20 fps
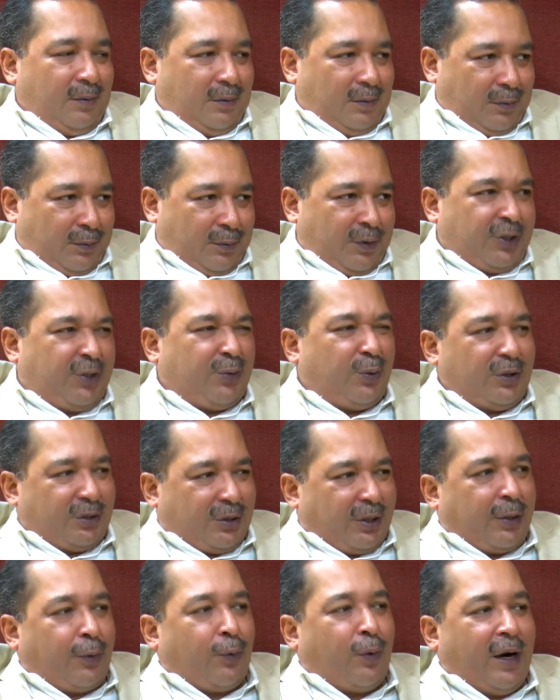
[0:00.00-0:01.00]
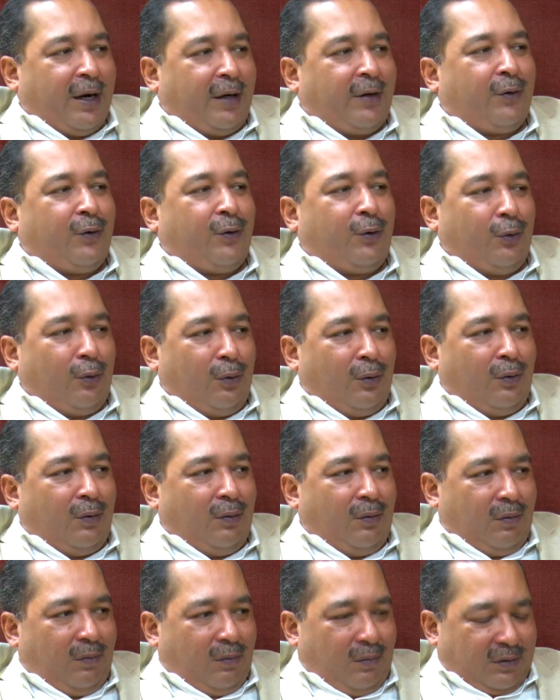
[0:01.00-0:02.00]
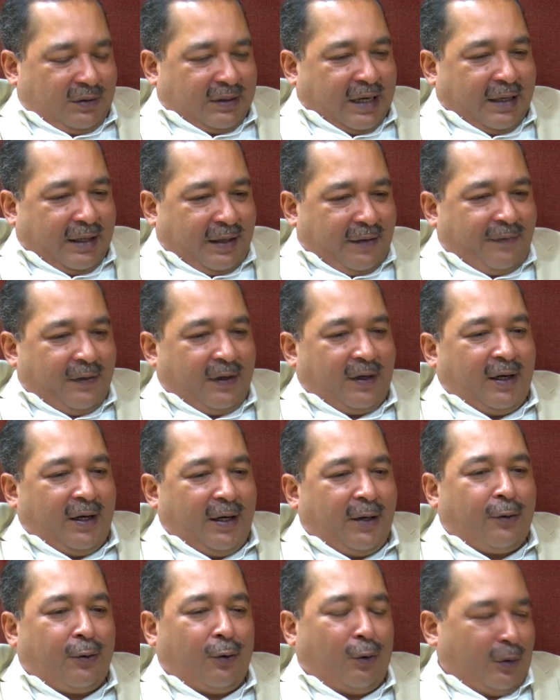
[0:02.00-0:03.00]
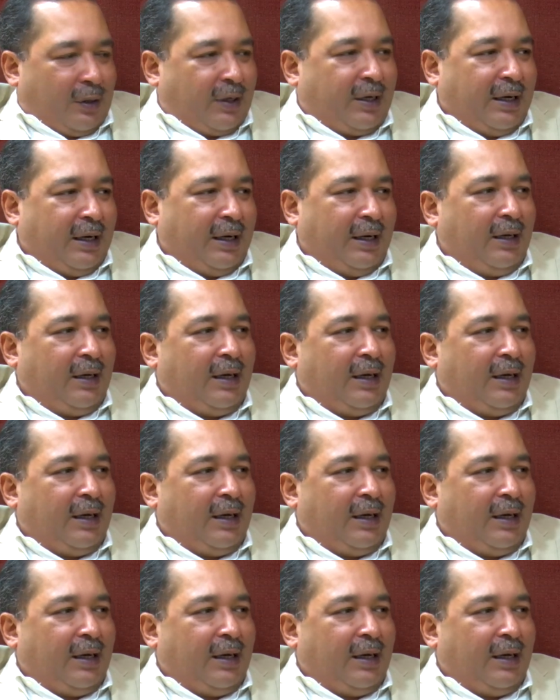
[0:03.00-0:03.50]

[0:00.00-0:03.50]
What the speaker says: which was required to scientifically grow tea,